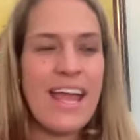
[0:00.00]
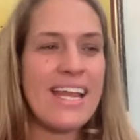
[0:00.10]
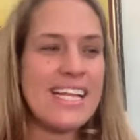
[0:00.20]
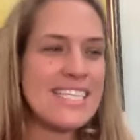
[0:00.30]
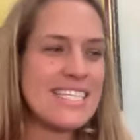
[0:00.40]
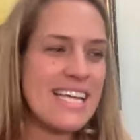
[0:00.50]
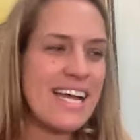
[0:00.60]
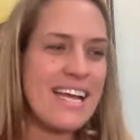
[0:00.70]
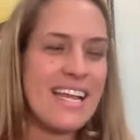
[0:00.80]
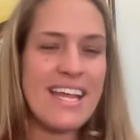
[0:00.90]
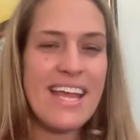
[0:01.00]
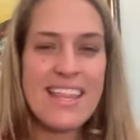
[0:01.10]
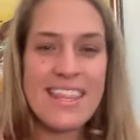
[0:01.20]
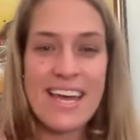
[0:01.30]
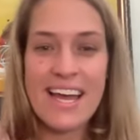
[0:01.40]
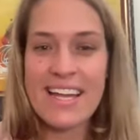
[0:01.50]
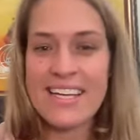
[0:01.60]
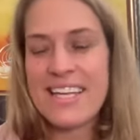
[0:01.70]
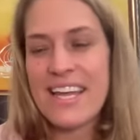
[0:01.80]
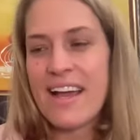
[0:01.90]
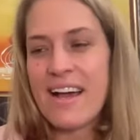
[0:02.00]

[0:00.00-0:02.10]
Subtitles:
and it said that